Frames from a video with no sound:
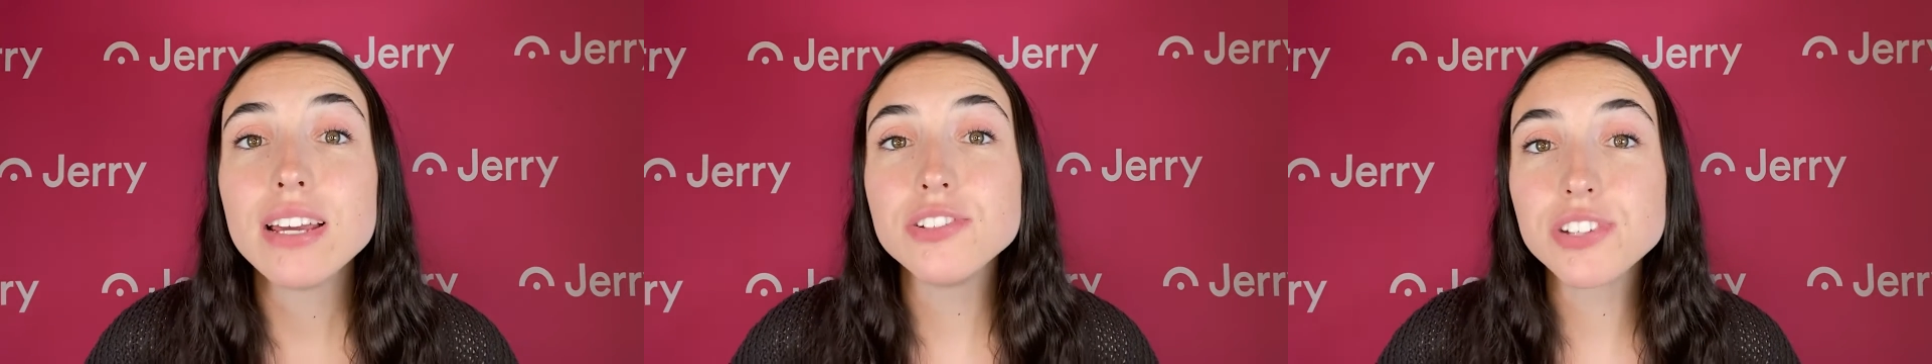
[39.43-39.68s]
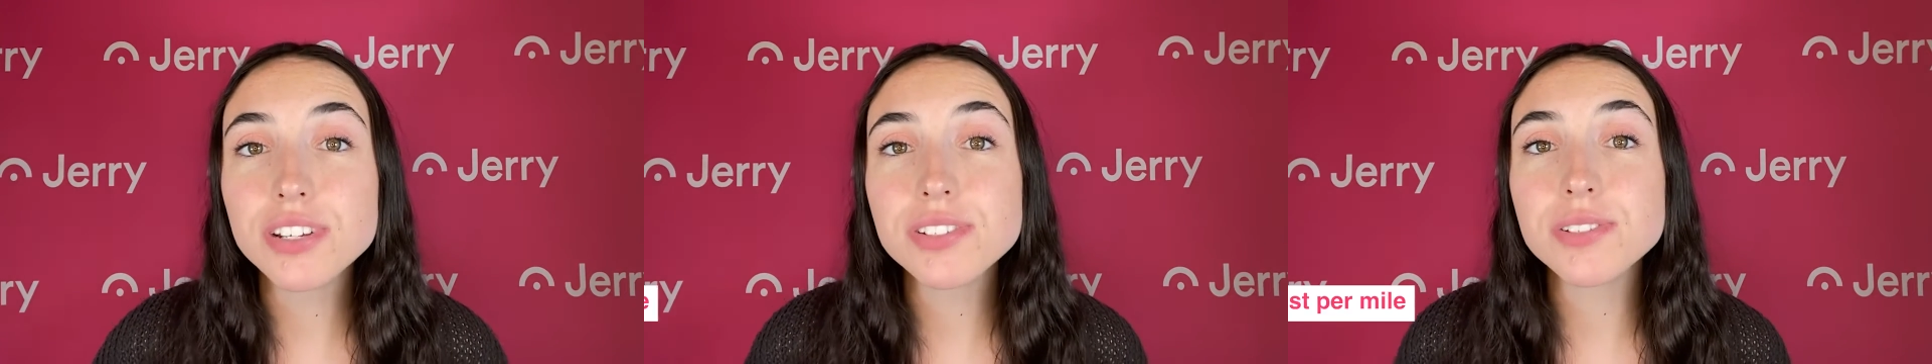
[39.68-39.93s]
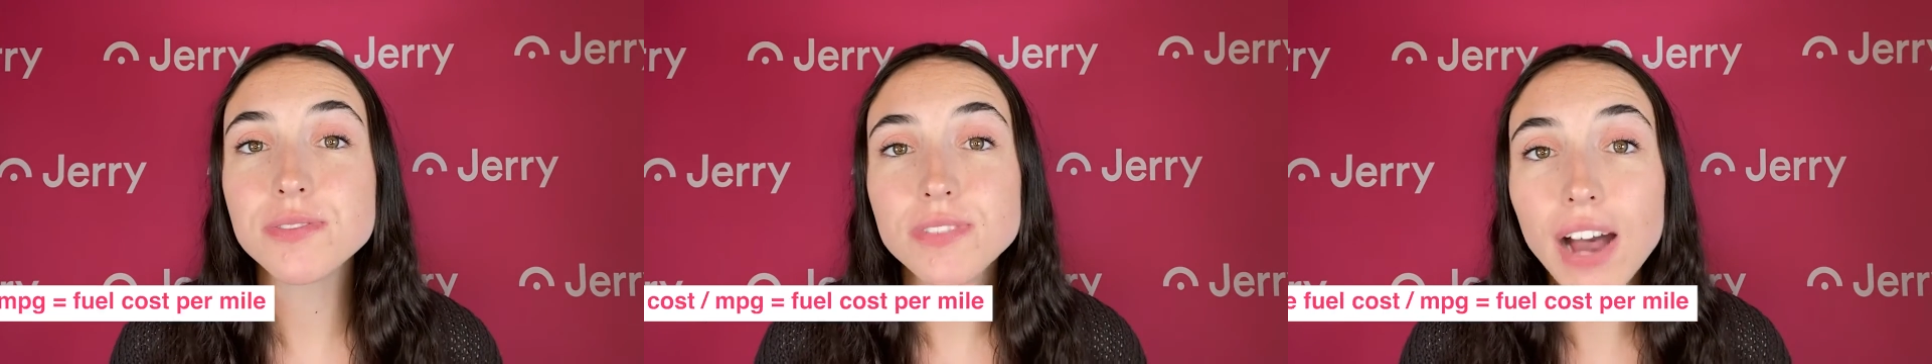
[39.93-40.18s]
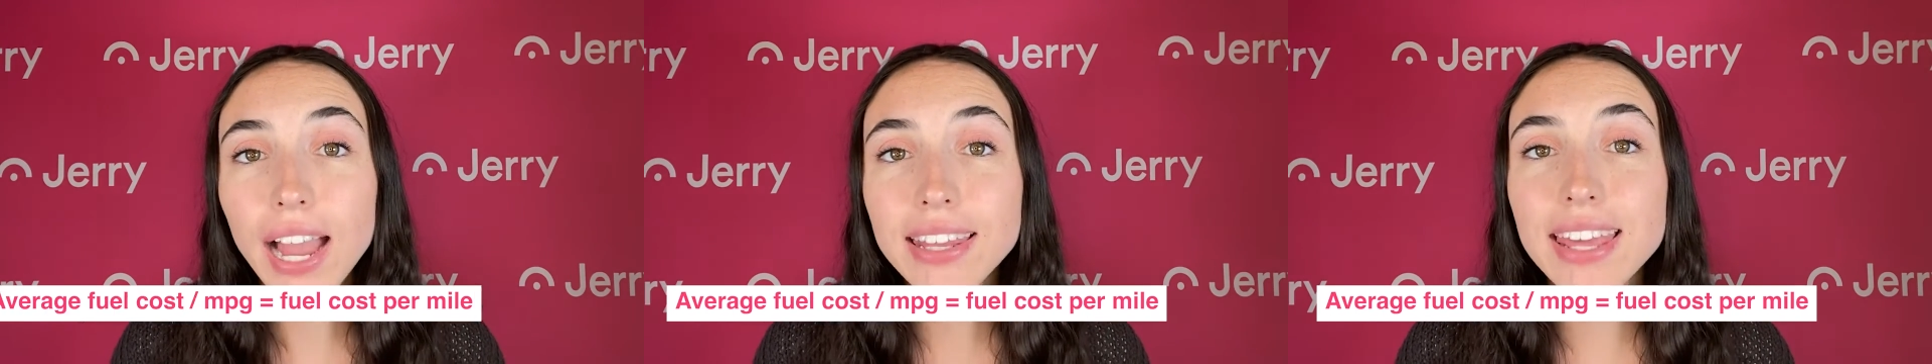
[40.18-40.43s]
Just
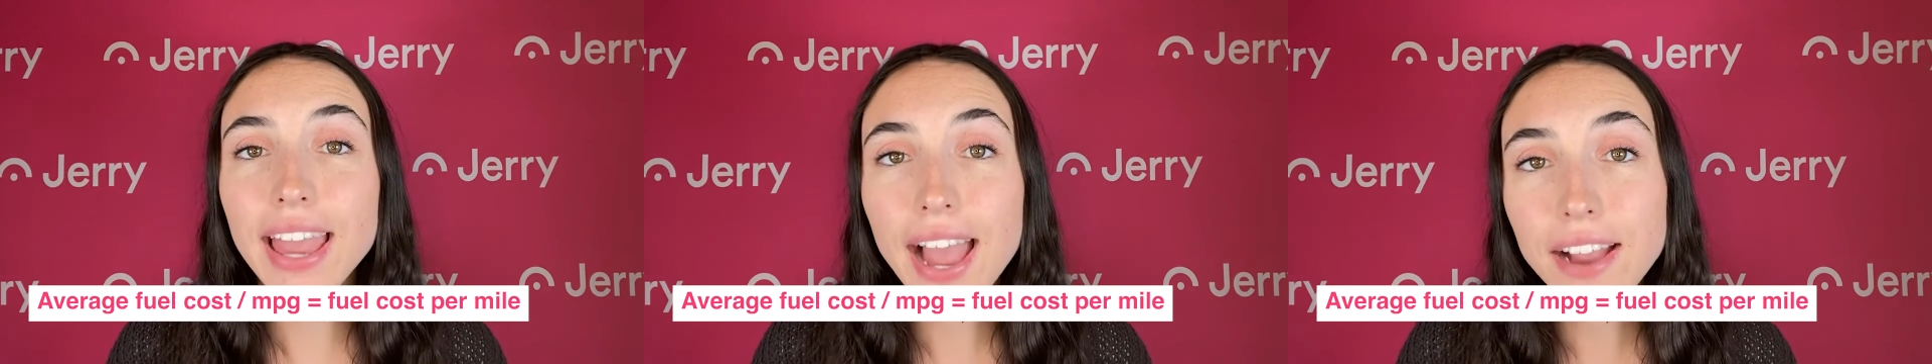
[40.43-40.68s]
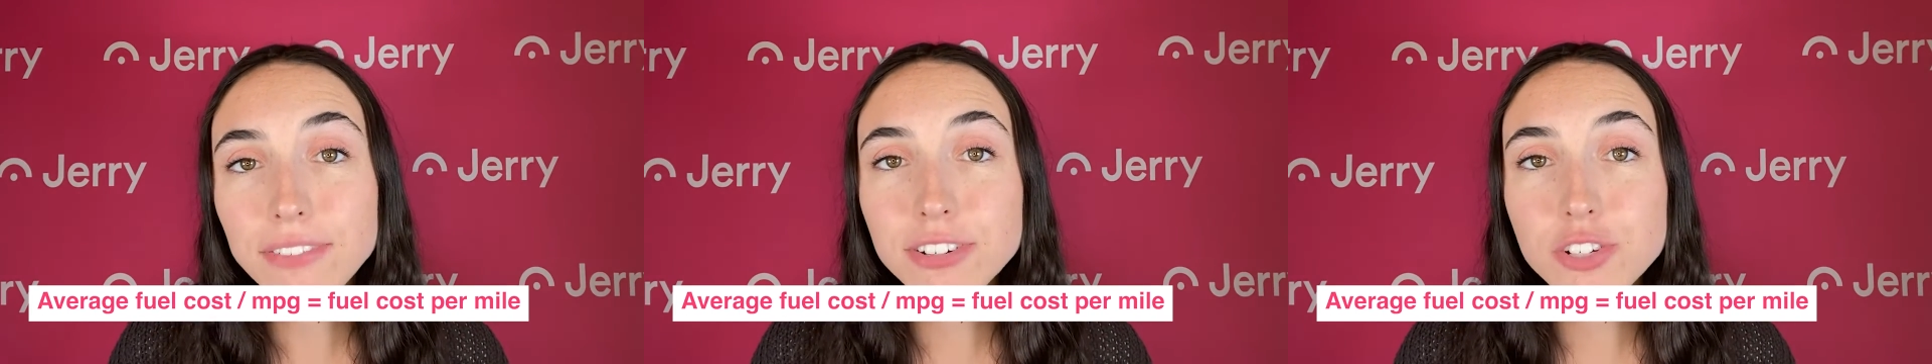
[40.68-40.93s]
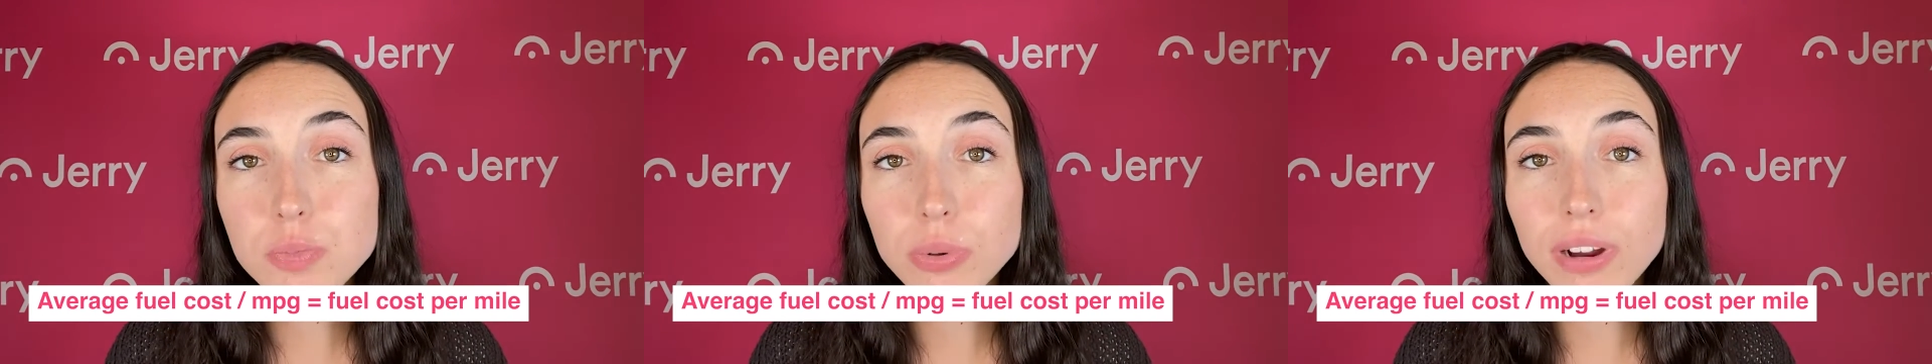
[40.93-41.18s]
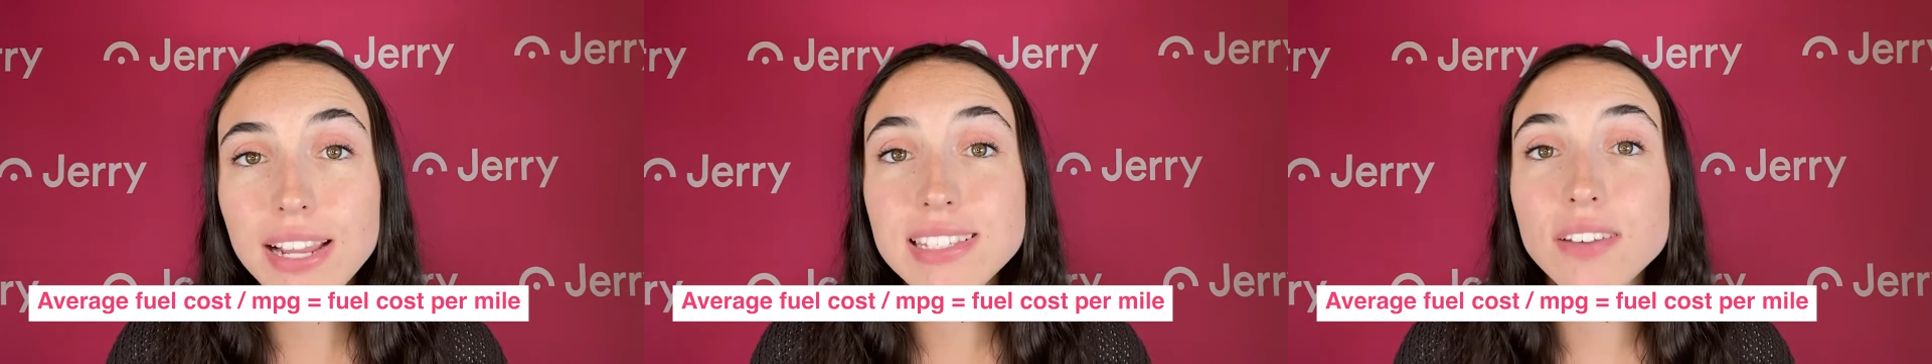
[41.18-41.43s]
divide the average
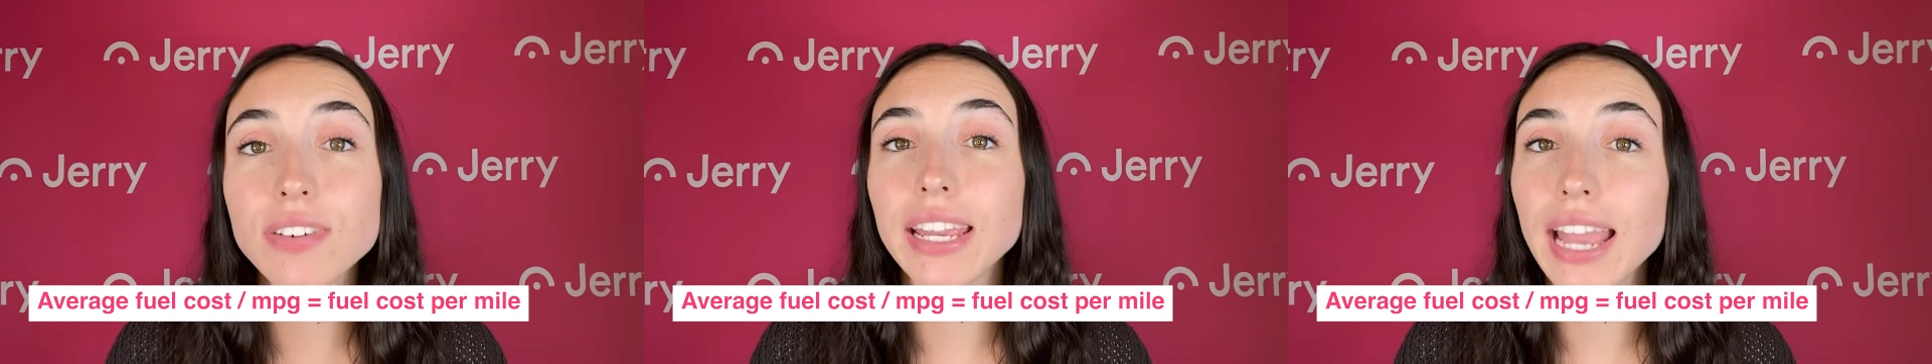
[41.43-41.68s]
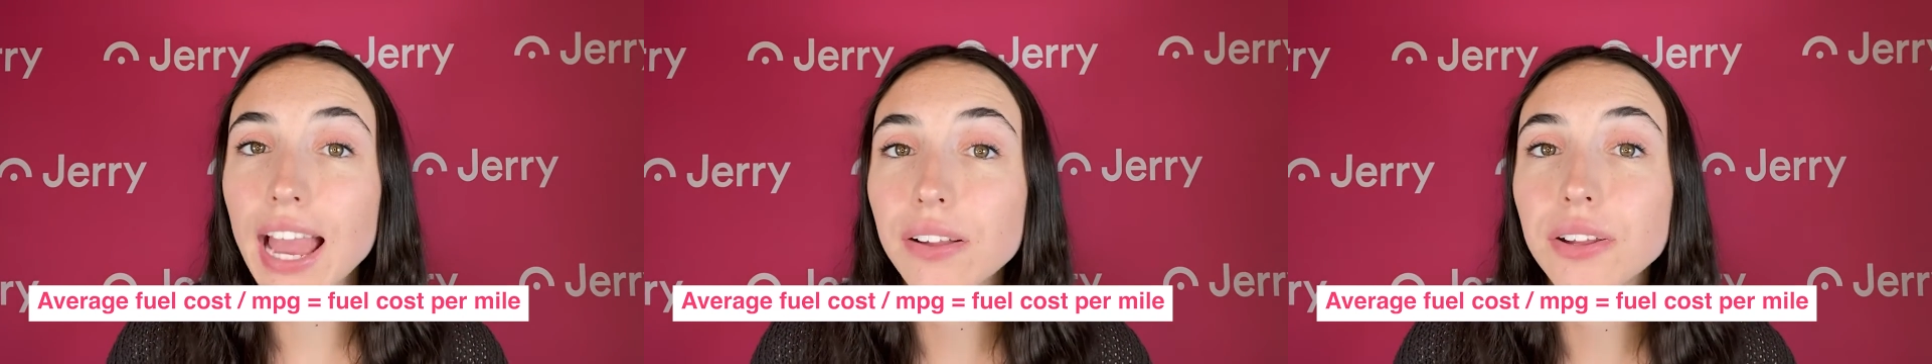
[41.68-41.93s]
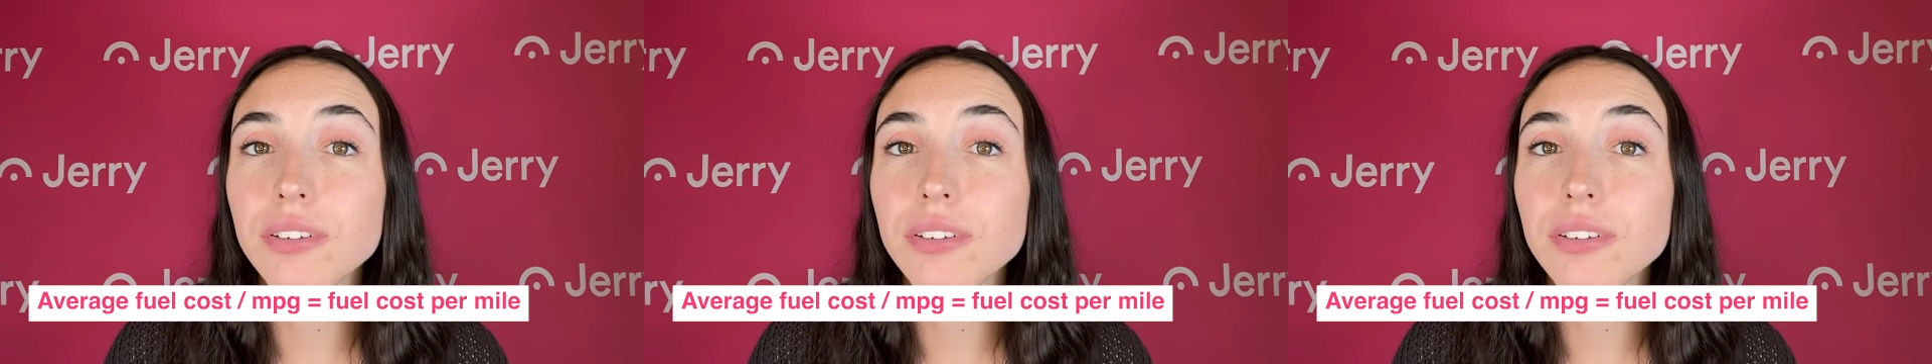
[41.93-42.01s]
price of a gallon